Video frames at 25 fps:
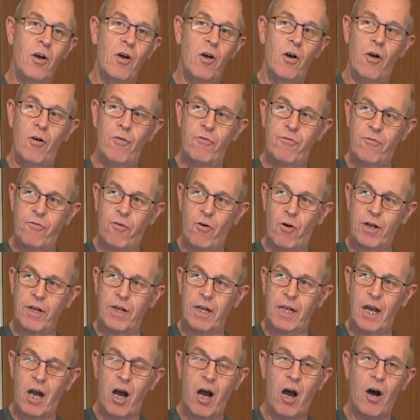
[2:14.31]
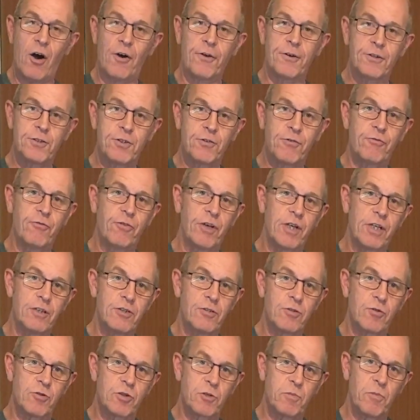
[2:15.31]
of finding it harder to feed
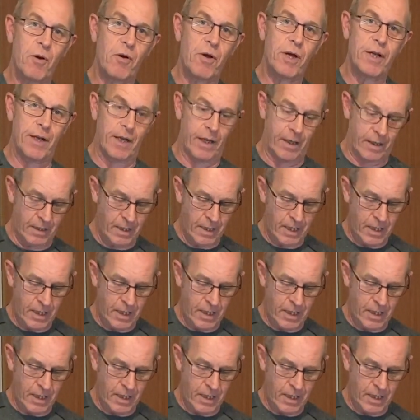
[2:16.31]
your spider.